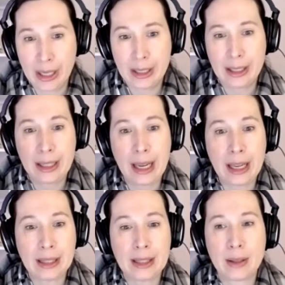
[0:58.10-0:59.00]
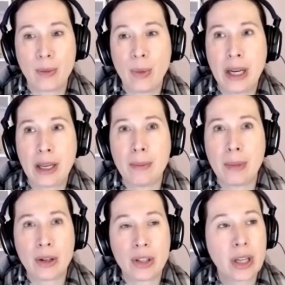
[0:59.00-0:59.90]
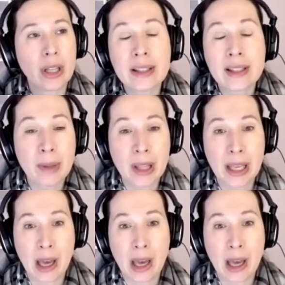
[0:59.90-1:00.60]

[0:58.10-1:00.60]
stands when it compares to some of the